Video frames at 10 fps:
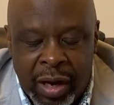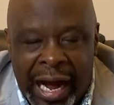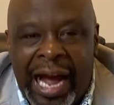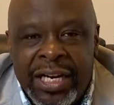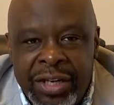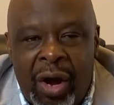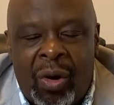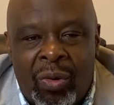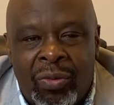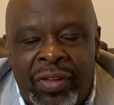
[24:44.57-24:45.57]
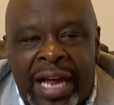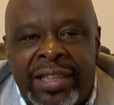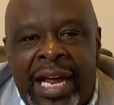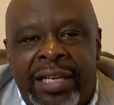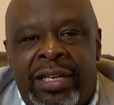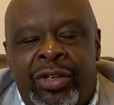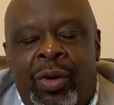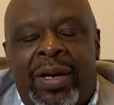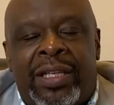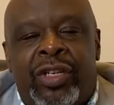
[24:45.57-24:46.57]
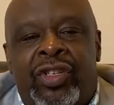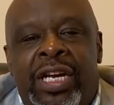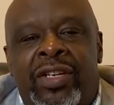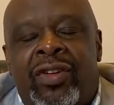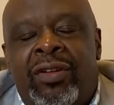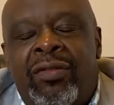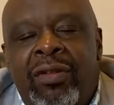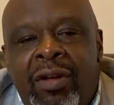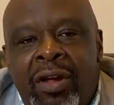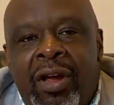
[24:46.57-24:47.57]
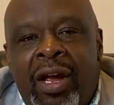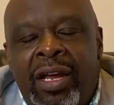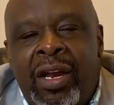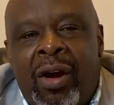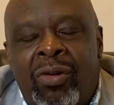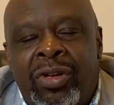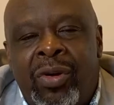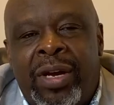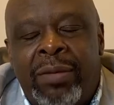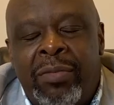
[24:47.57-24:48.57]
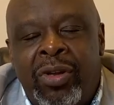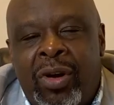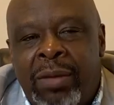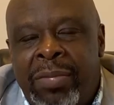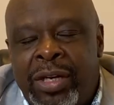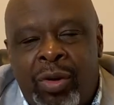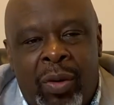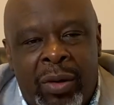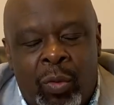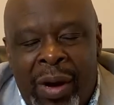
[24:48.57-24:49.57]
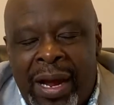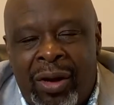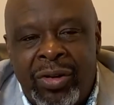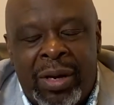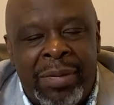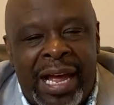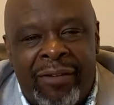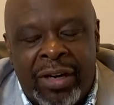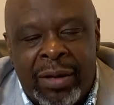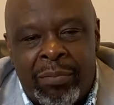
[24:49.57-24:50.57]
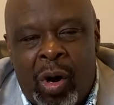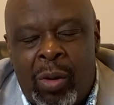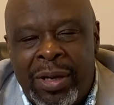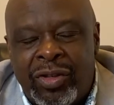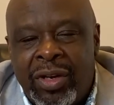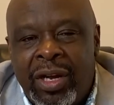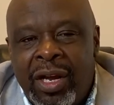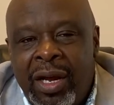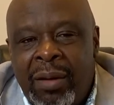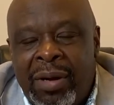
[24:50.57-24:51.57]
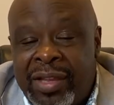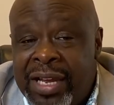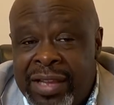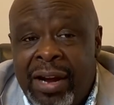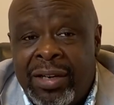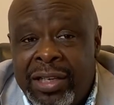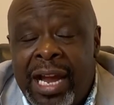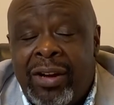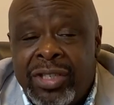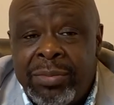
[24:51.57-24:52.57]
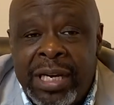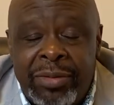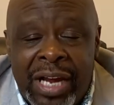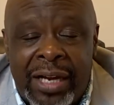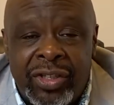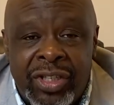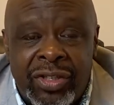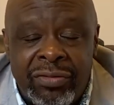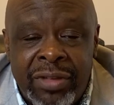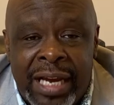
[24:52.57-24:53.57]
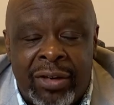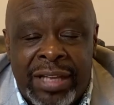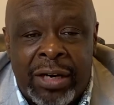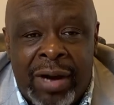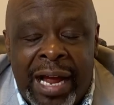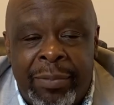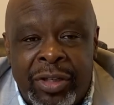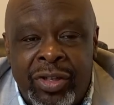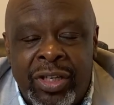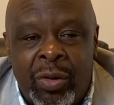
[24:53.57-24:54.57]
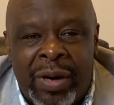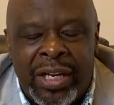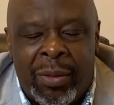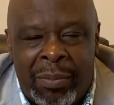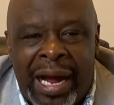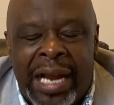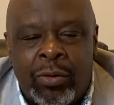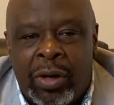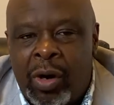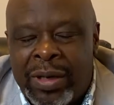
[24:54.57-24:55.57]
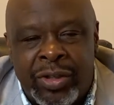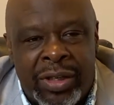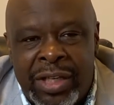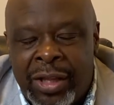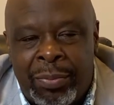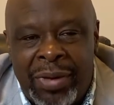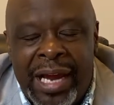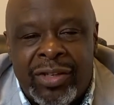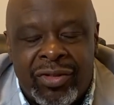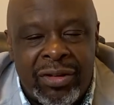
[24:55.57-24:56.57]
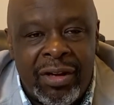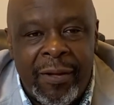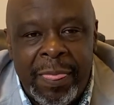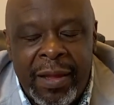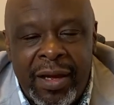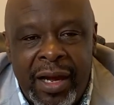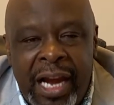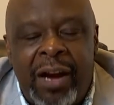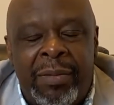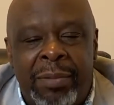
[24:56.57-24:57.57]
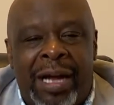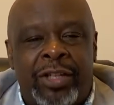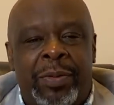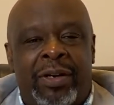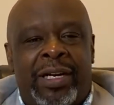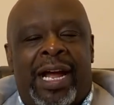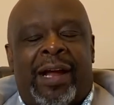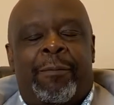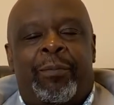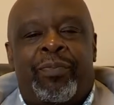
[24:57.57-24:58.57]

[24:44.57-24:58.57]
I know that that during this season, you know, you can you can be doing well, you can be having good moments, but then there are, there are some deep challenges that are, that'll happen to you where your mind will go into another place. Hear me by the Spirit of God.